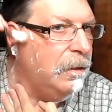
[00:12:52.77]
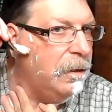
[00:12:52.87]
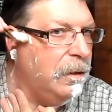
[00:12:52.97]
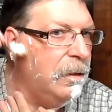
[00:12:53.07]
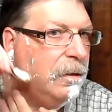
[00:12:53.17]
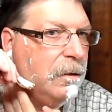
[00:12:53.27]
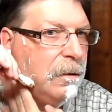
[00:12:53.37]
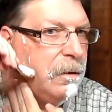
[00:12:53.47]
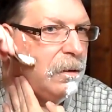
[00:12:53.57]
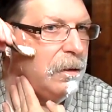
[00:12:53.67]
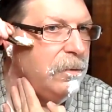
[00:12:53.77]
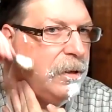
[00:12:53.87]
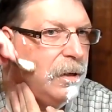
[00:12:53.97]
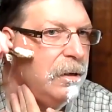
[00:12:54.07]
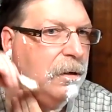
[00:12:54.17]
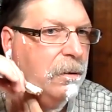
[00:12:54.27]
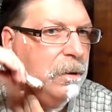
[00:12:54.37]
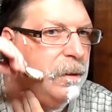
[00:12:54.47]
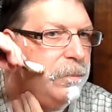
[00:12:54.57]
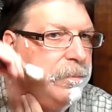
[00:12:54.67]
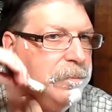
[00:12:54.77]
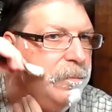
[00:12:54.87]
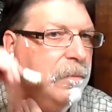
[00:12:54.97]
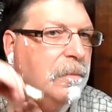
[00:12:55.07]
And then I would kind of go up